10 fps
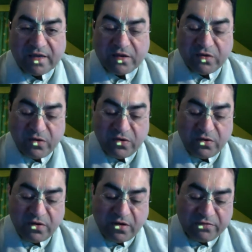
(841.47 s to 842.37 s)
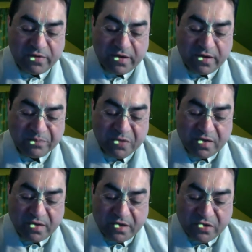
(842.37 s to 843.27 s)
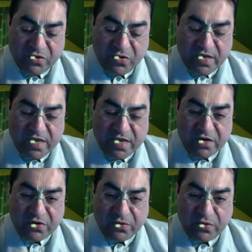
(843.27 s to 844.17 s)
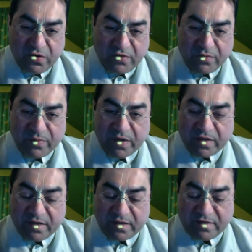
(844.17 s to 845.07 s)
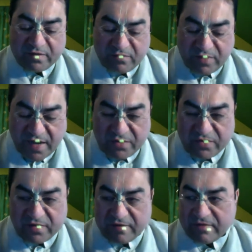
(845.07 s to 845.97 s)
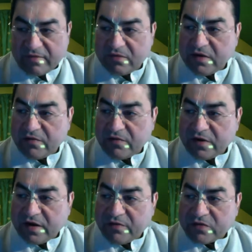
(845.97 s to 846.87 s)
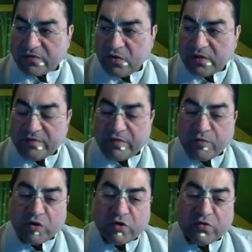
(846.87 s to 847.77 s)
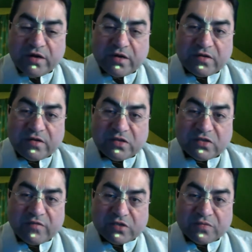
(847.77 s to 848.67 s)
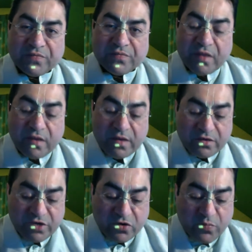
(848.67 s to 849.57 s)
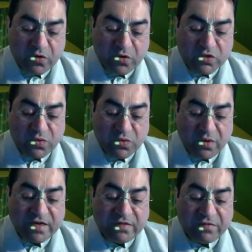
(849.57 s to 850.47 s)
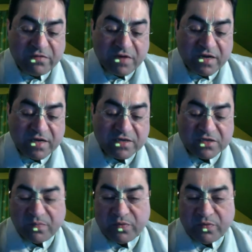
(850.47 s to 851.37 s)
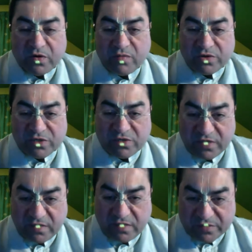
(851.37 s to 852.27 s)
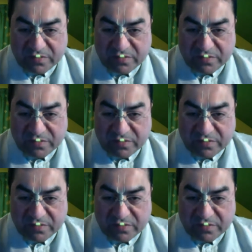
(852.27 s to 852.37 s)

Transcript: goal of a yogi, and goal of a bhakta. These are three categories, three different levels of goal that we want to render service. Srila Rupa Goswami defines pure devotional service.